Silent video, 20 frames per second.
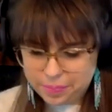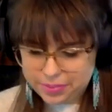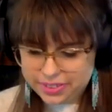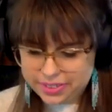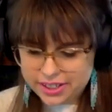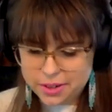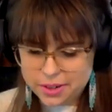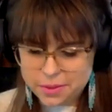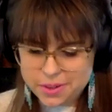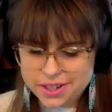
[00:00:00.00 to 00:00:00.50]

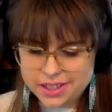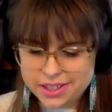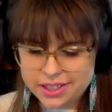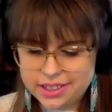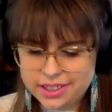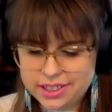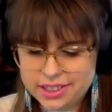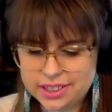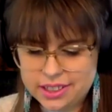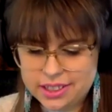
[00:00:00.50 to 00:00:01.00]
There
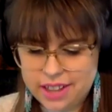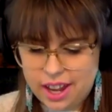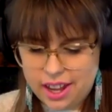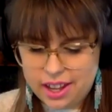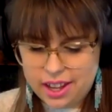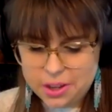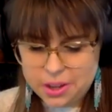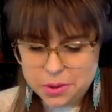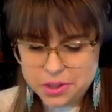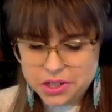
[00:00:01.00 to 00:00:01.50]
was,
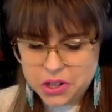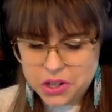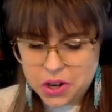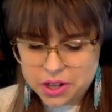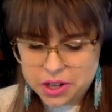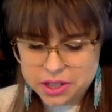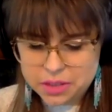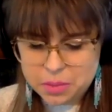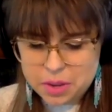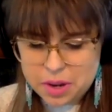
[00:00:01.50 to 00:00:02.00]
like, you had
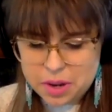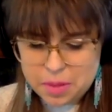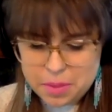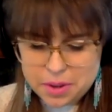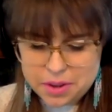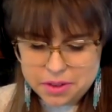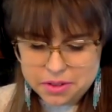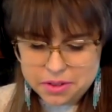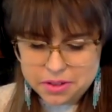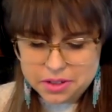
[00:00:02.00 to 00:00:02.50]
talked a bit
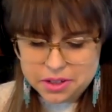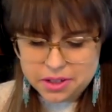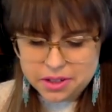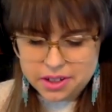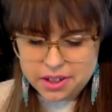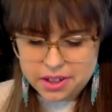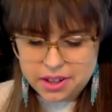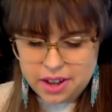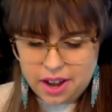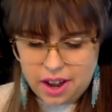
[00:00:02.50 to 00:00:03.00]
about
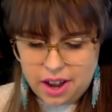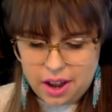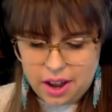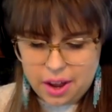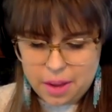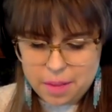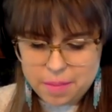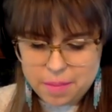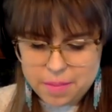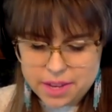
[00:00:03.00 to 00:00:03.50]

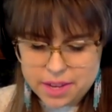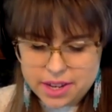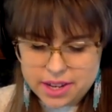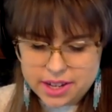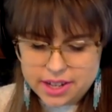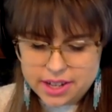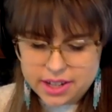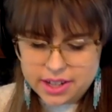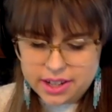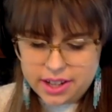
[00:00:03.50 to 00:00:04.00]

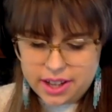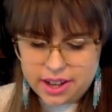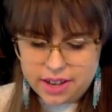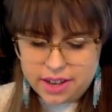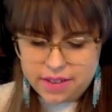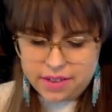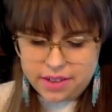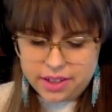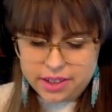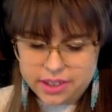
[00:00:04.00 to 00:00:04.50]
kind
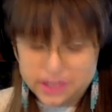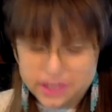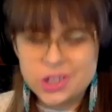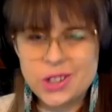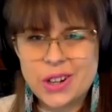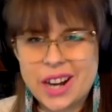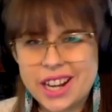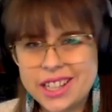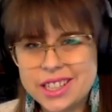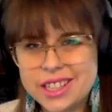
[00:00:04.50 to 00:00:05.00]
of like the
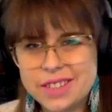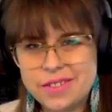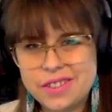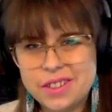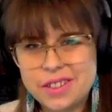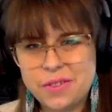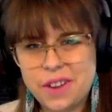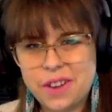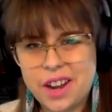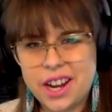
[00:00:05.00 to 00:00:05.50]
strands of
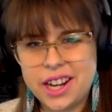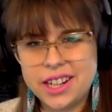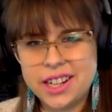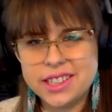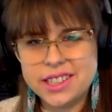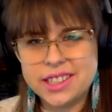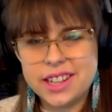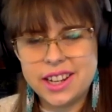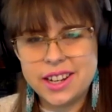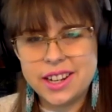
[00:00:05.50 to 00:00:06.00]

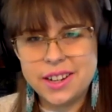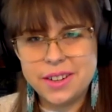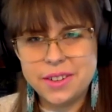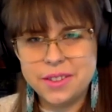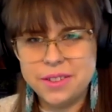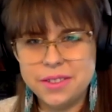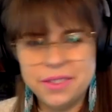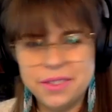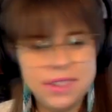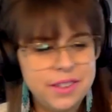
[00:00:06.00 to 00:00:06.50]
defiance that
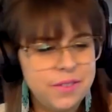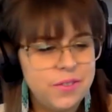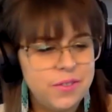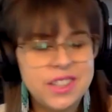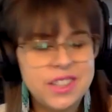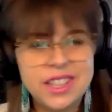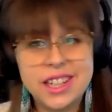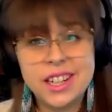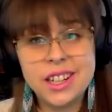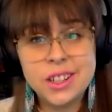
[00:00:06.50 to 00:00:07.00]
you've
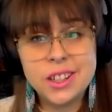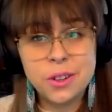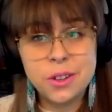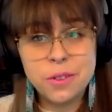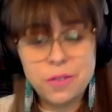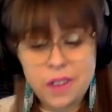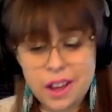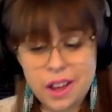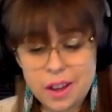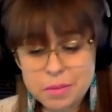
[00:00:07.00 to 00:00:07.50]
seen in your
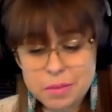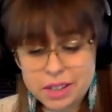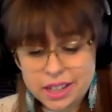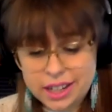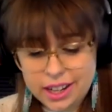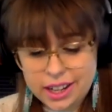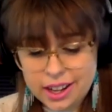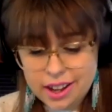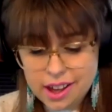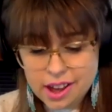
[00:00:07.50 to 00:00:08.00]

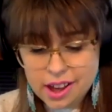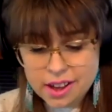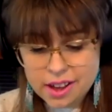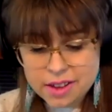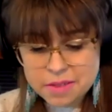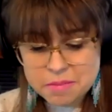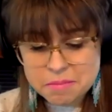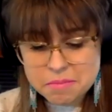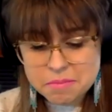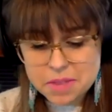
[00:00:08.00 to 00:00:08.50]
family,
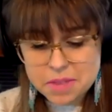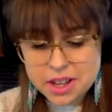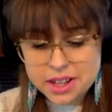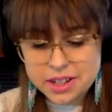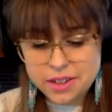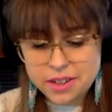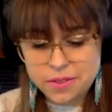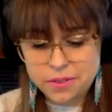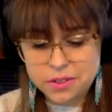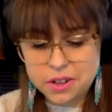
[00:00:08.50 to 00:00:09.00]

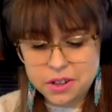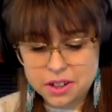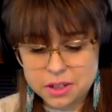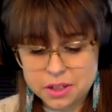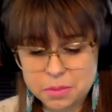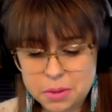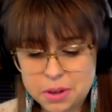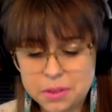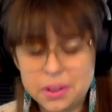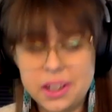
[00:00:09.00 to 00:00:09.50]
and you've
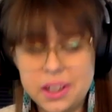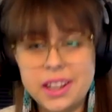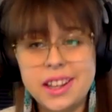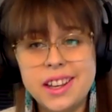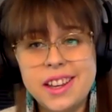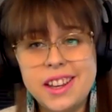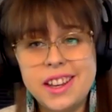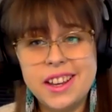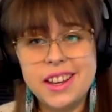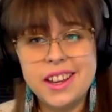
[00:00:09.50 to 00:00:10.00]
talked about like
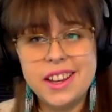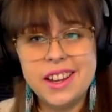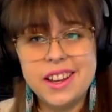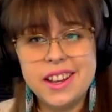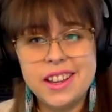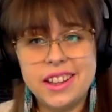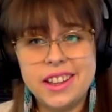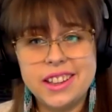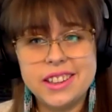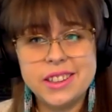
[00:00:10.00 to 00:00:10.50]

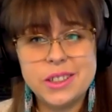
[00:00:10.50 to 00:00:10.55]
the